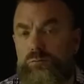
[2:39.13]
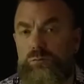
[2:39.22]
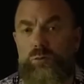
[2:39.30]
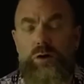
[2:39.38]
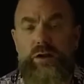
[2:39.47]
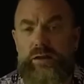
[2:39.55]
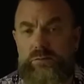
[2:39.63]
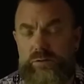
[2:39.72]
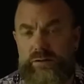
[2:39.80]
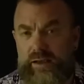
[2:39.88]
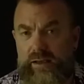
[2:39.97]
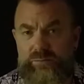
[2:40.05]
working
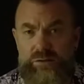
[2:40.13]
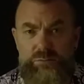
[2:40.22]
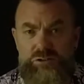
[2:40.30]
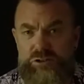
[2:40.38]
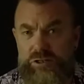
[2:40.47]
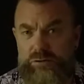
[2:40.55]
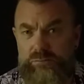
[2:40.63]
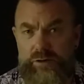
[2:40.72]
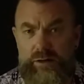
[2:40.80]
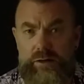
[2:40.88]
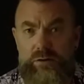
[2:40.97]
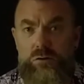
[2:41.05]
with heavy
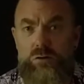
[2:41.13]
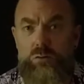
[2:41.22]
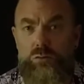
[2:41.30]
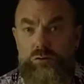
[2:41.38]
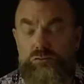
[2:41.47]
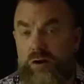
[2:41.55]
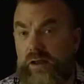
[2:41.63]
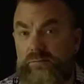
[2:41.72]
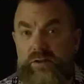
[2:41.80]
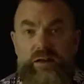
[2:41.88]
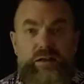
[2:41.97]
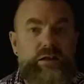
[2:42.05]
machinery or
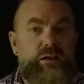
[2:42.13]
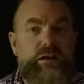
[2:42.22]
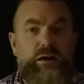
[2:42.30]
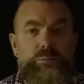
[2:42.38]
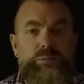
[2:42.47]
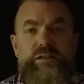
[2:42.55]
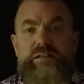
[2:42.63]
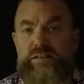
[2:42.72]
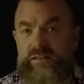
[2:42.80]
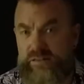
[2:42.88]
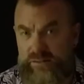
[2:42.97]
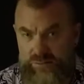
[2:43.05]
driving, please
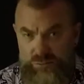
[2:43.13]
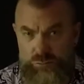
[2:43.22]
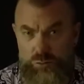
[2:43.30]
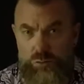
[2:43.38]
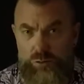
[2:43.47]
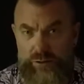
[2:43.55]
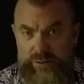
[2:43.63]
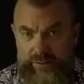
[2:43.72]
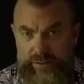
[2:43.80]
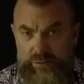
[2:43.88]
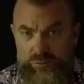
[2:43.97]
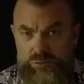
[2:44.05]
listen to this recording
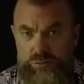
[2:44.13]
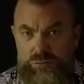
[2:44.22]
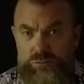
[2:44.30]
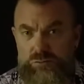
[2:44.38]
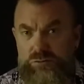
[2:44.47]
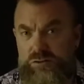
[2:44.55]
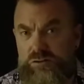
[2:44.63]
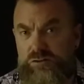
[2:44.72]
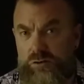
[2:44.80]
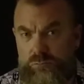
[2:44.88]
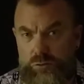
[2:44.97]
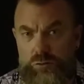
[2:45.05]
later. So those are just
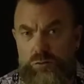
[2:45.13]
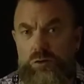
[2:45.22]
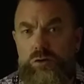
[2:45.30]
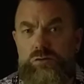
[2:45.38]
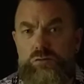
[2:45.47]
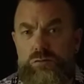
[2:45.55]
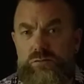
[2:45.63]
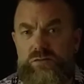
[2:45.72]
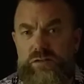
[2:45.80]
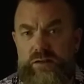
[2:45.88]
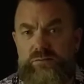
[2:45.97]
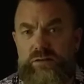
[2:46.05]
general sort of
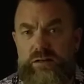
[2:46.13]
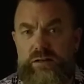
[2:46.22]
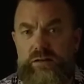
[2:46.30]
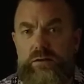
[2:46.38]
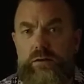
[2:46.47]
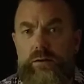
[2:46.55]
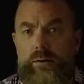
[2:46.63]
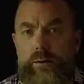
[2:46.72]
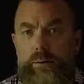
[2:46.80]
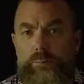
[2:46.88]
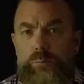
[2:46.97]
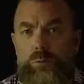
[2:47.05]
safety
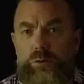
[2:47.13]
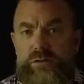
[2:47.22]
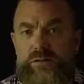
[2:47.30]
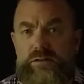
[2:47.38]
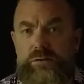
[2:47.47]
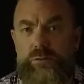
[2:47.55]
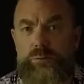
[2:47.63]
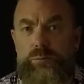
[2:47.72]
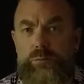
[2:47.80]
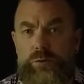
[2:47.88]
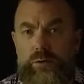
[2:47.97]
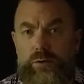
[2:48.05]
points that are
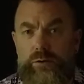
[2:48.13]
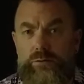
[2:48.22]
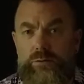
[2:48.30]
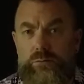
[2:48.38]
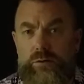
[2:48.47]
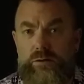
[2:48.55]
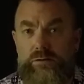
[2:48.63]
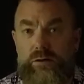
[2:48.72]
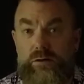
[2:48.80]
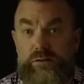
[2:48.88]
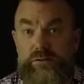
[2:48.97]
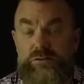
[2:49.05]
important to
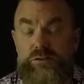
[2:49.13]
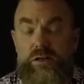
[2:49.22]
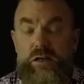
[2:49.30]
acknowledge.